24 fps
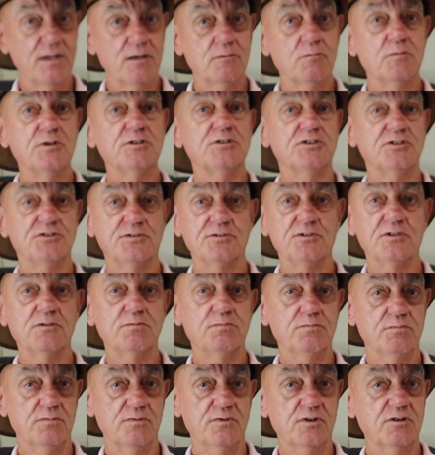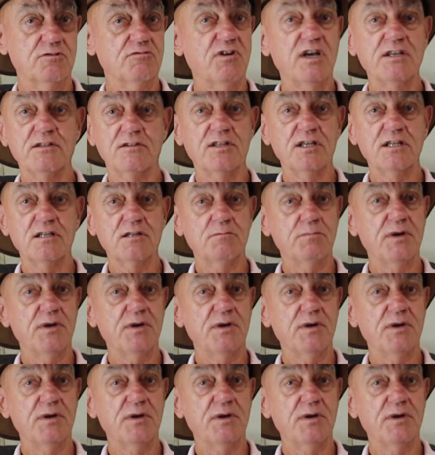which is the great thing